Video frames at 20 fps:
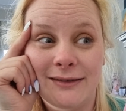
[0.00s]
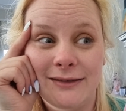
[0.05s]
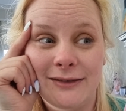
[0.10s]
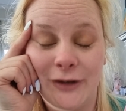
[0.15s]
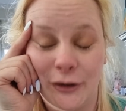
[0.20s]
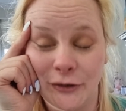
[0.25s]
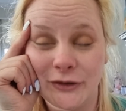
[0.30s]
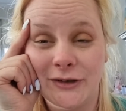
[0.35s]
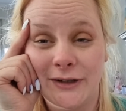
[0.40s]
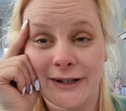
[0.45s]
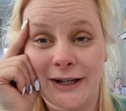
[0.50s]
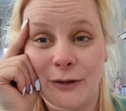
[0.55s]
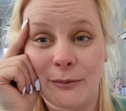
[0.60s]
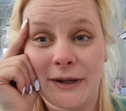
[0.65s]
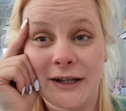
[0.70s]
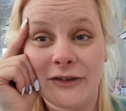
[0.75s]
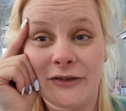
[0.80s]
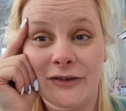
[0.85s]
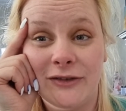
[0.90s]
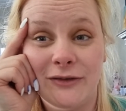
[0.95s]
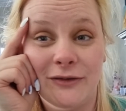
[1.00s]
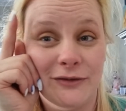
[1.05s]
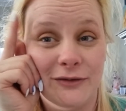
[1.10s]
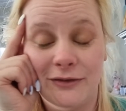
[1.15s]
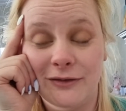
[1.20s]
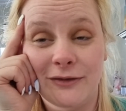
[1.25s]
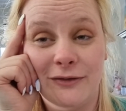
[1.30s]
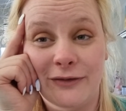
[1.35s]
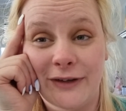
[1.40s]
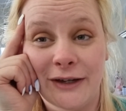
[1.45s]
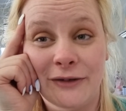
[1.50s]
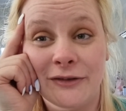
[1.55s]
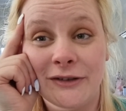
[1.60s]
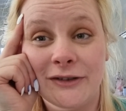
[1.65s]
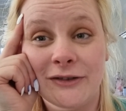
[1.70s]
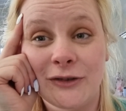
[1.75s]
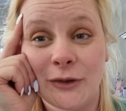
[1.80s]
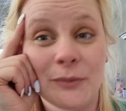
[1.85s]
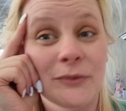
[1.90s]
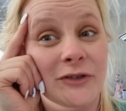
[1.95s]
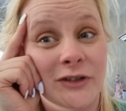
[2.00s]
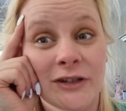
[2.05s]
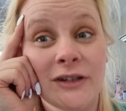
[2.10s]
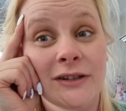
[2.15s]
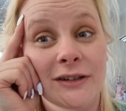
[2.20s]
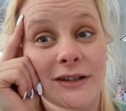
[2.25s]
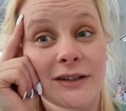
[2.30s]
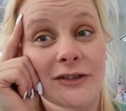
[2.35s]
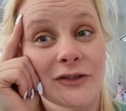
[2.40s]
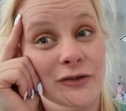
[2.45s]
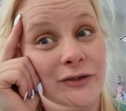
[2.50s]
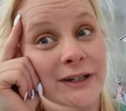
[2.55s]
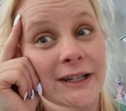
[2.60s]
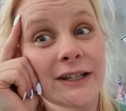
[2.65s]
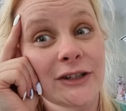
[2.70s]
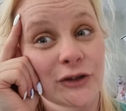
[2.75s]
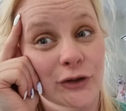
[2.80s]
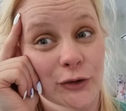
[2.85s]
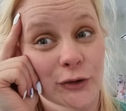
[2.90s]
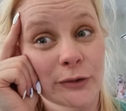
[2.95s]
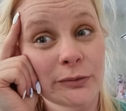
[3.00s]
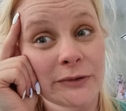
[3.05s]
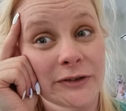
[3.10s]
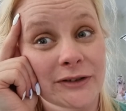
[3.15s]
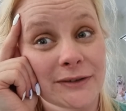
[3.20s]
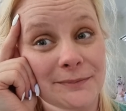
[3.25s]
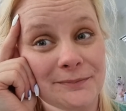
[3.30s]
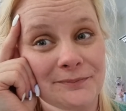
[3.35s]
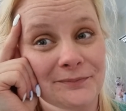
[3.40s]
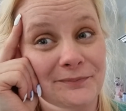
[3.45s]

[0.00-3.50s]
Those are now my favorite top 3 soups.